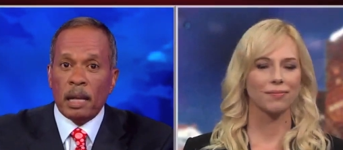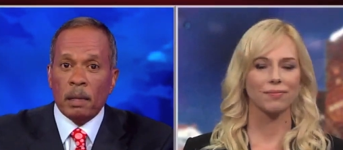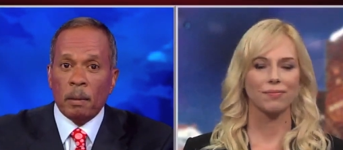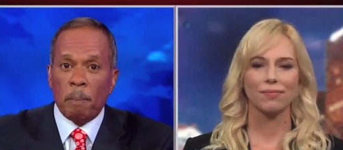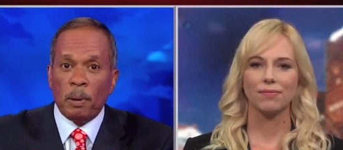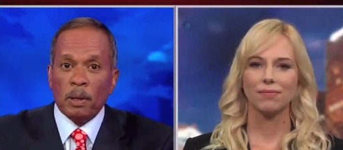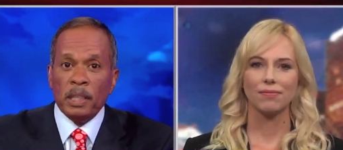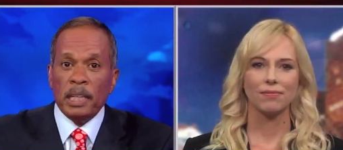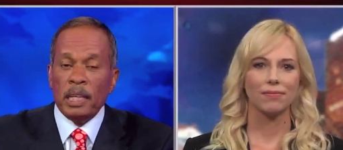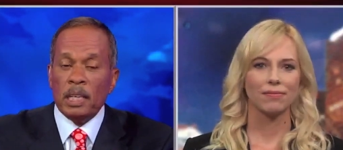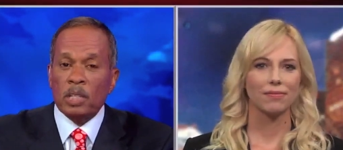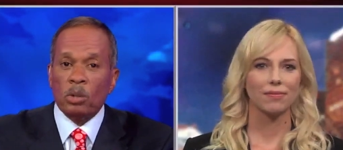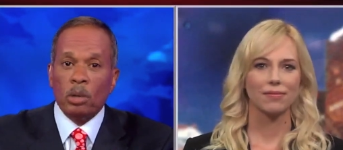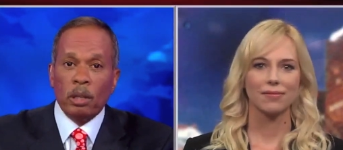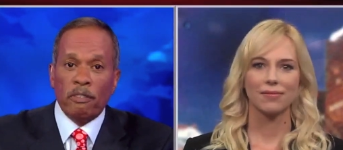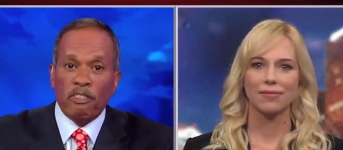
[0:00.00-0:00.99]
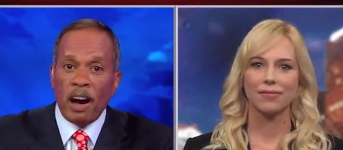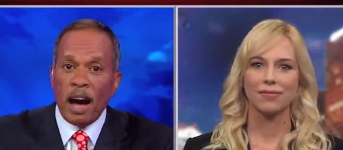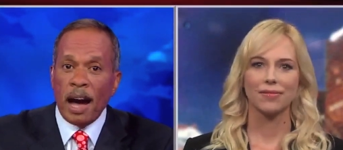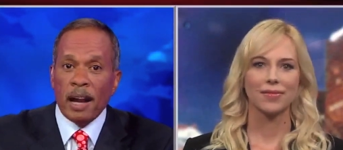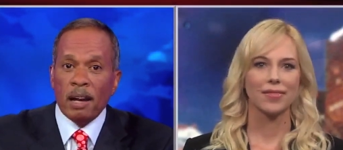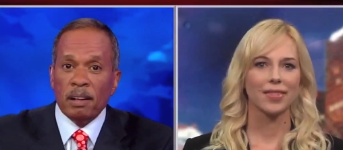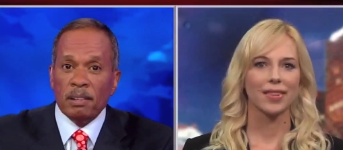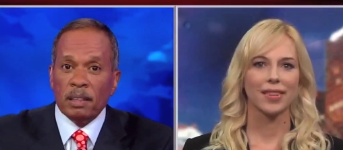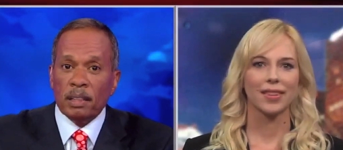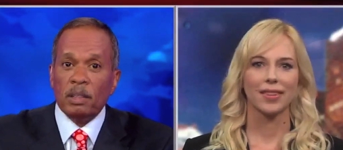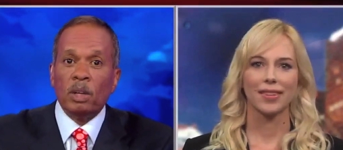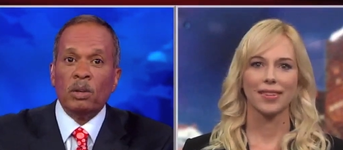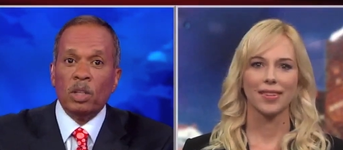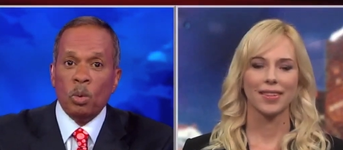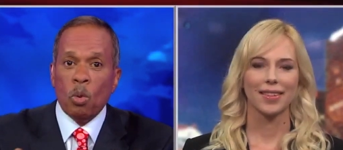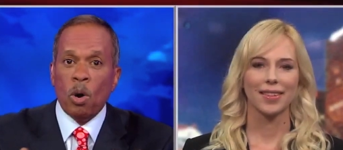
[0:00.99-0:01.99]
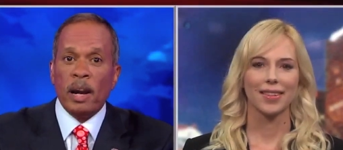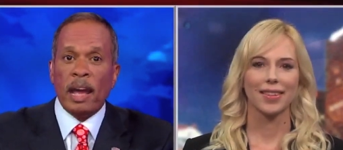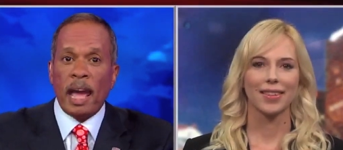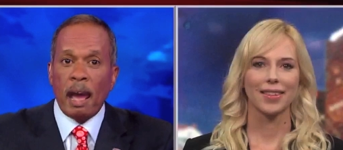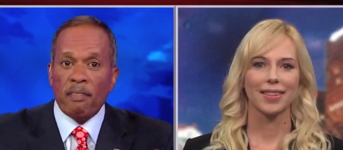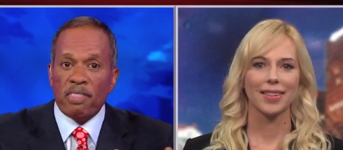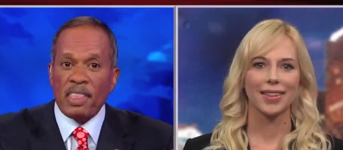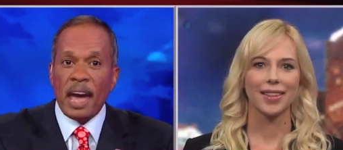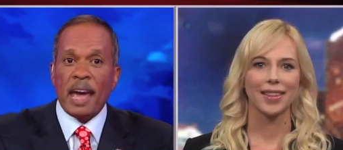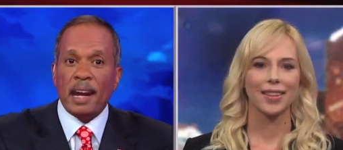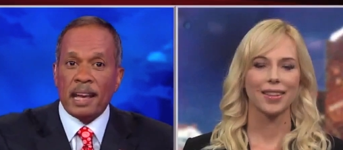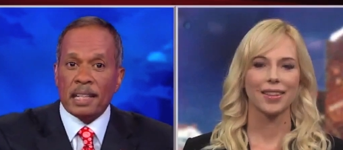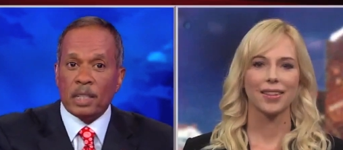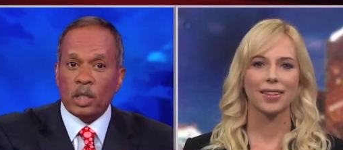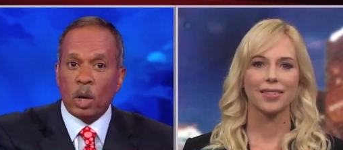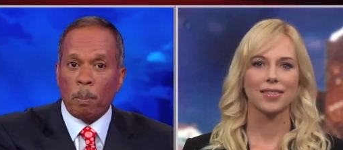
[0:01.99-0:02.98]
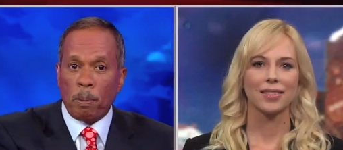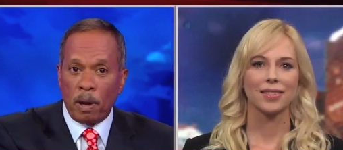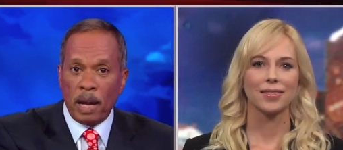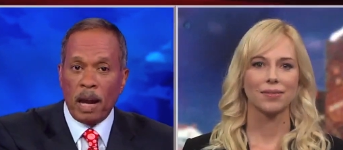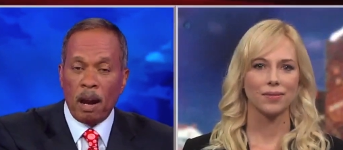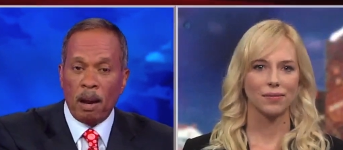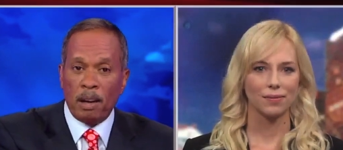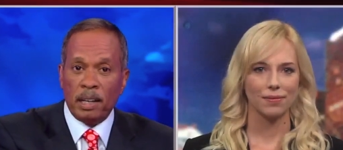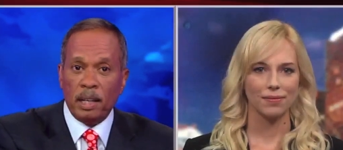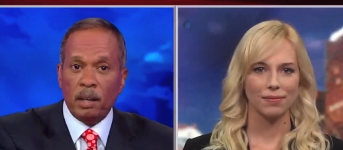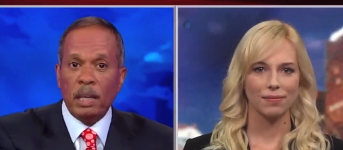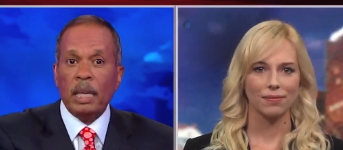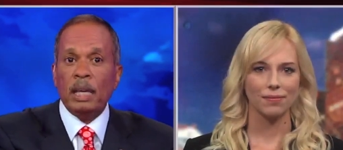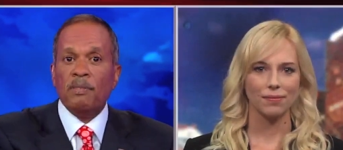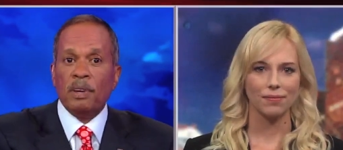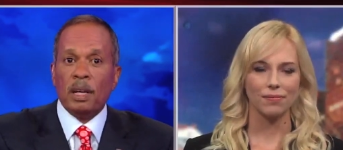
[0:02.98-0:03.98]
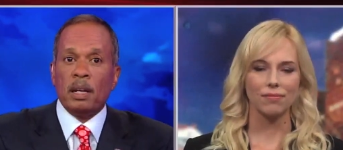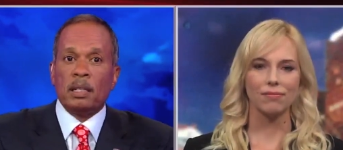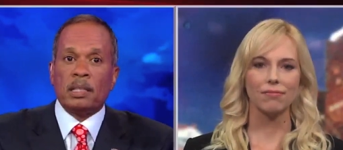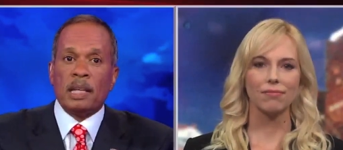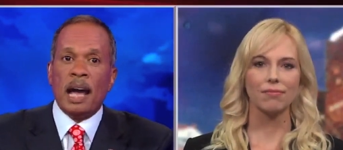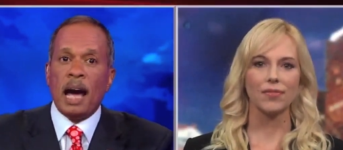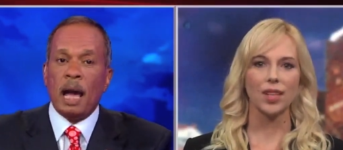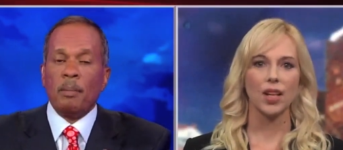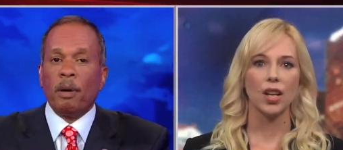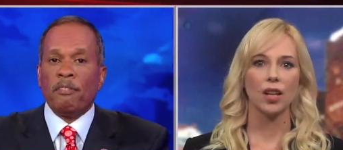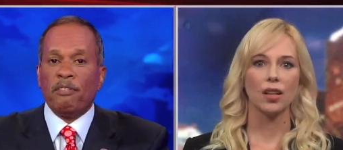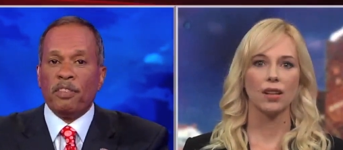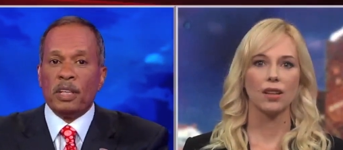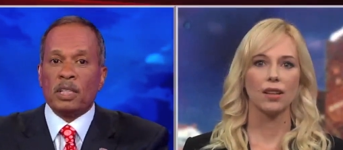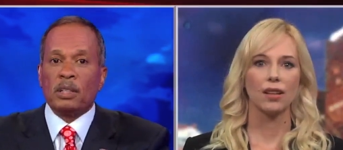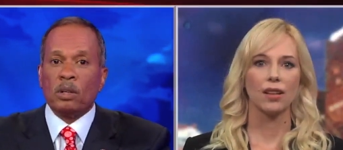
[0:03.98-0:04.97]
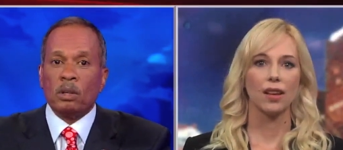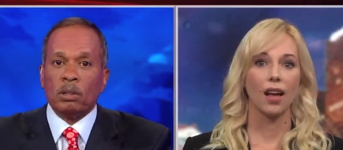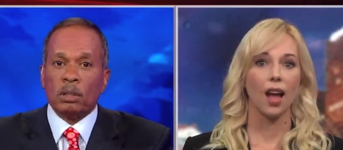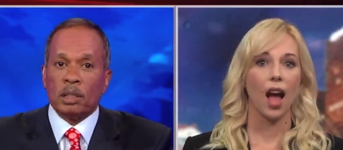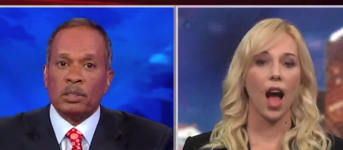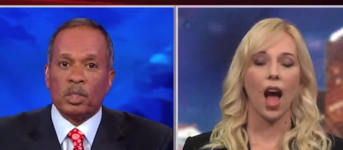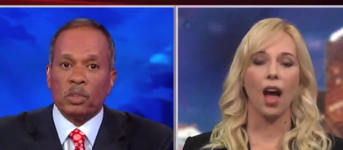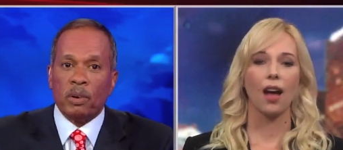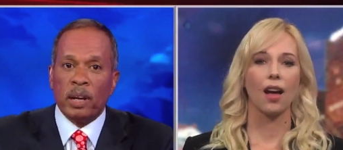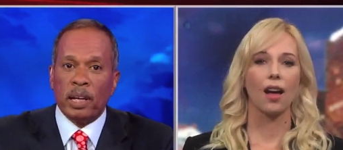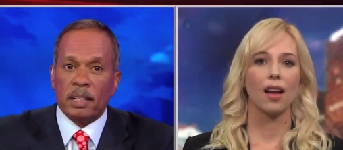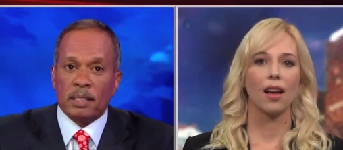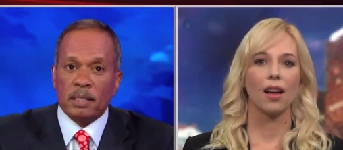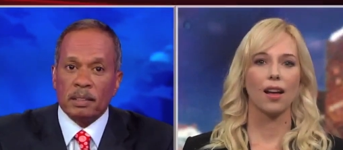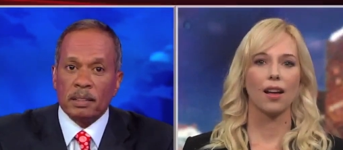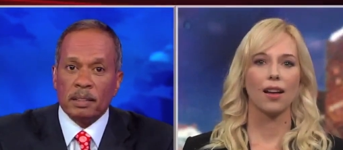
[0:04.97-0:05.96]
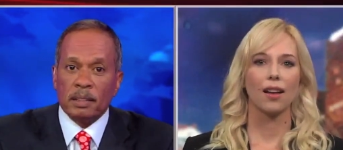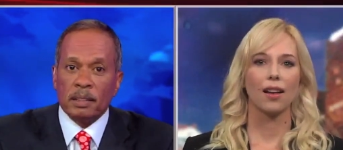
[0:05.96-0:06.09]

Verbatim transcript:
Speaker 1: than the police or the fire. You, you want to have that as your priority, even at a time of fiscal constraints.